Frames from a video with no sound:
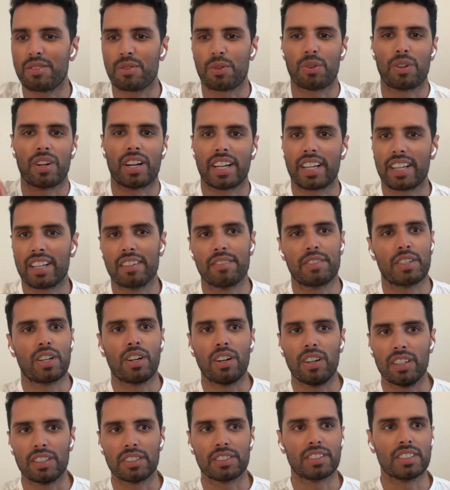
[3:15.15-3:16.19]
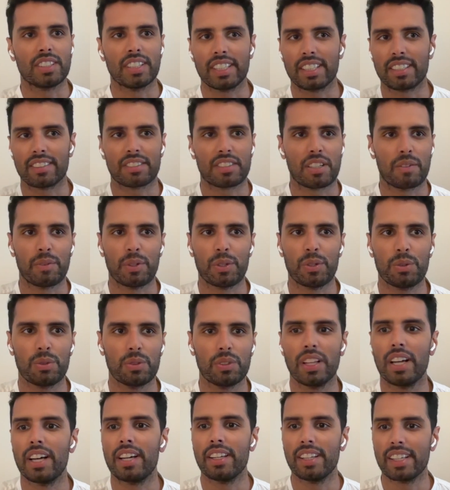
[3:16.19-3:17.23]
or I can give a call to like someone who
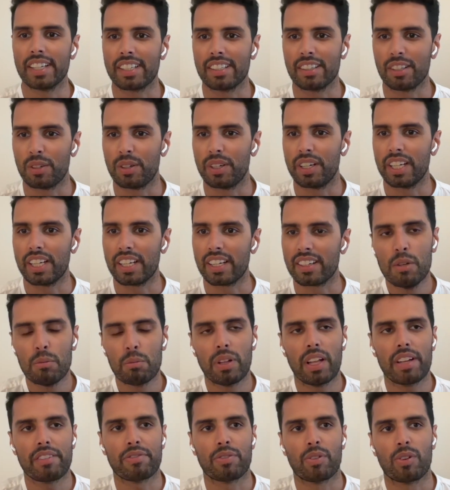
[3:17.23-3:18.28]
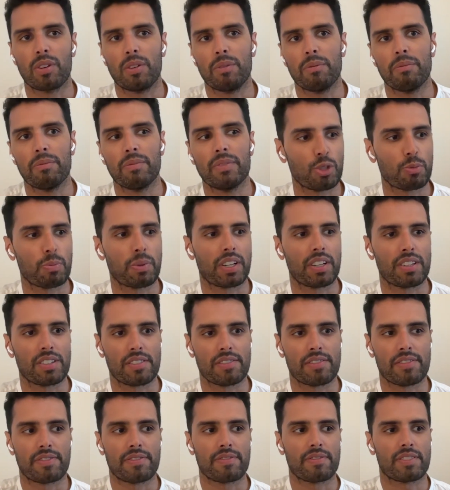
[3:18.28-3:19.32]
led like a learning platform just because
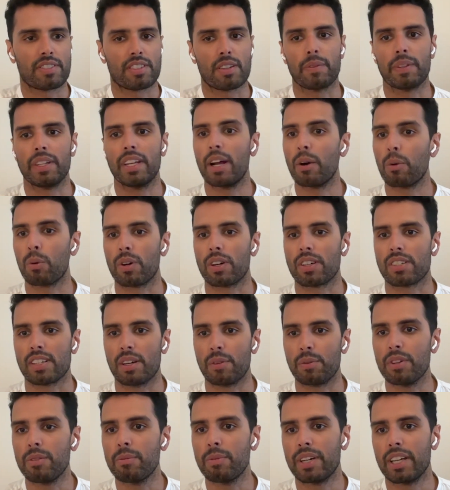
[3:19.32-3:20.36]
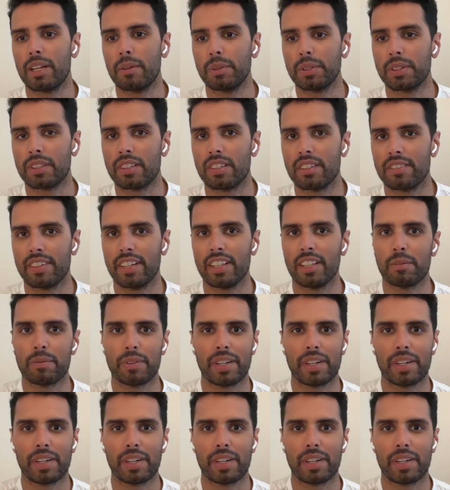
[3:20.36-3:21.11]
of some of the networks that we've been able to develop.